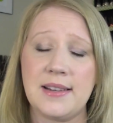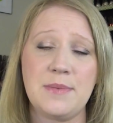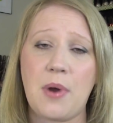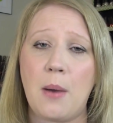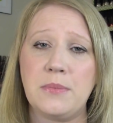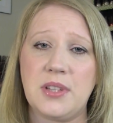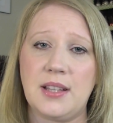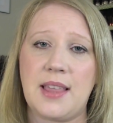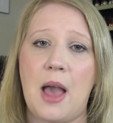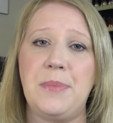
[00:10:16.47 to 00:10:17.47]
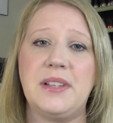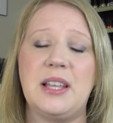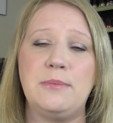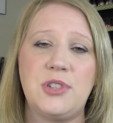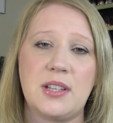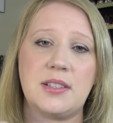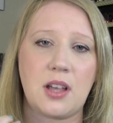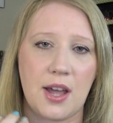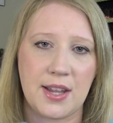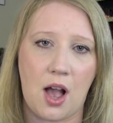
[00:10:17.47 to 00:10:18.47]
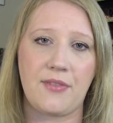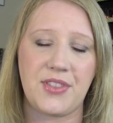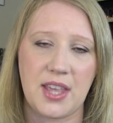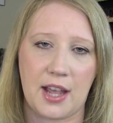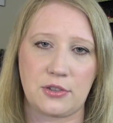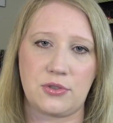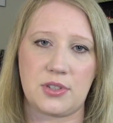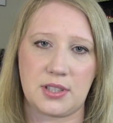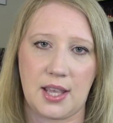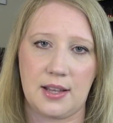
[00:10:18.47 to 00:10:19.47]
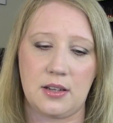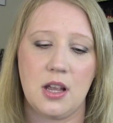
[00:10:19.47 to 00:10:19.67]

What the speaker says: any problems like that because I'm just cutting off the extra skin.